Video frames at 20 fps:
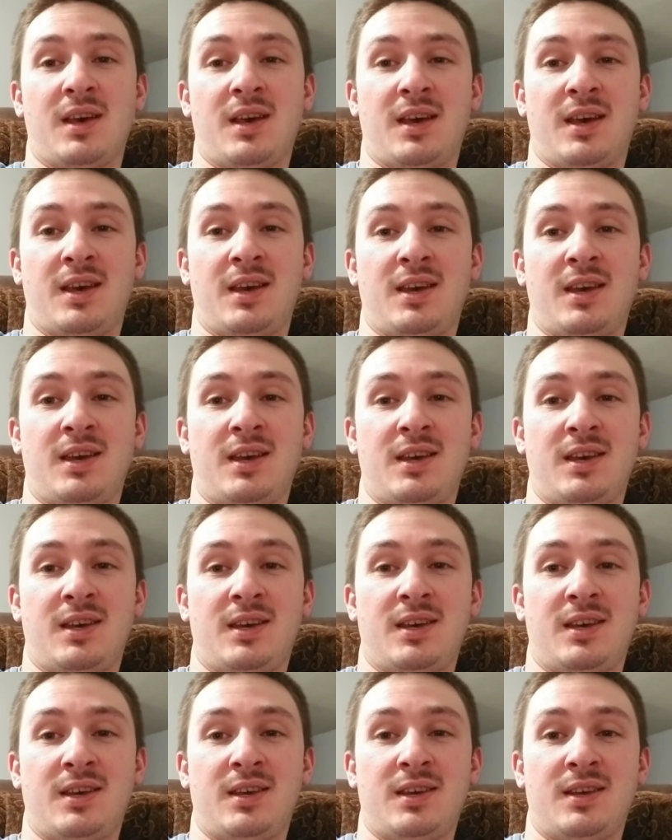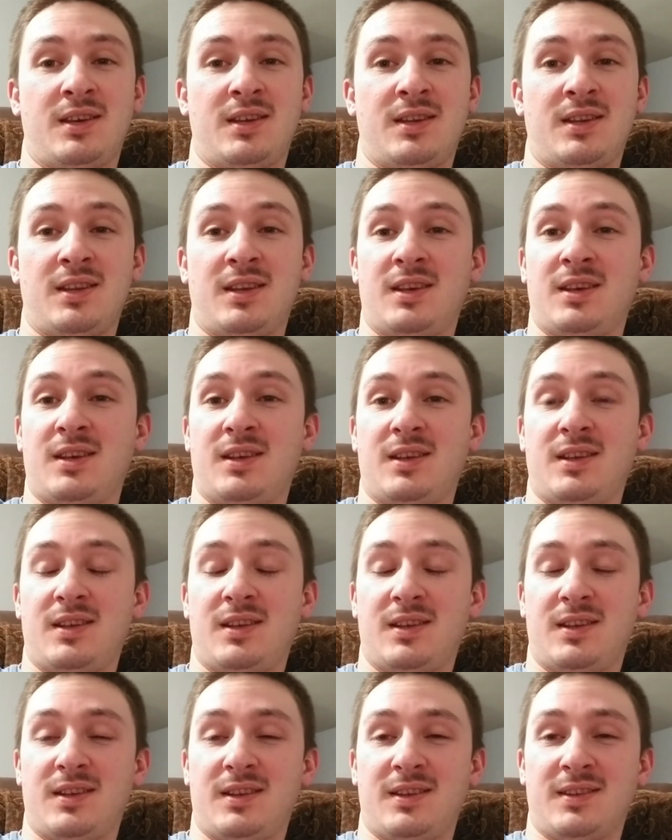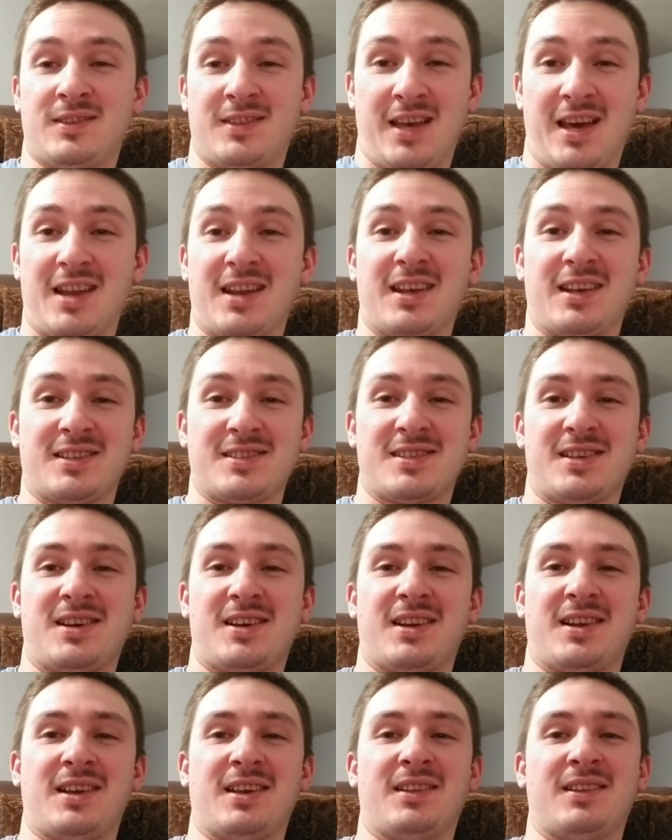And it's kind of exciting.